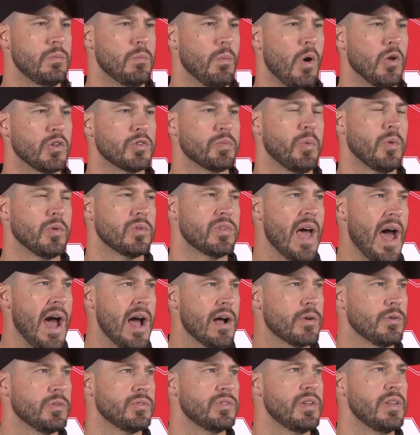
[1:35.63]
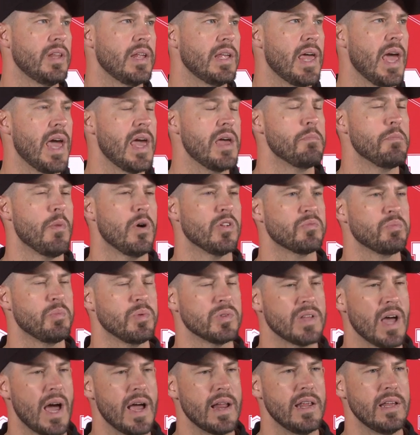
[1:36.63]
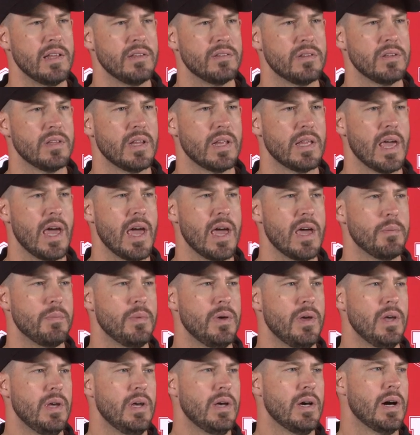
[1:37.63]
multiple tackles in the game, multiple tight ends in the game.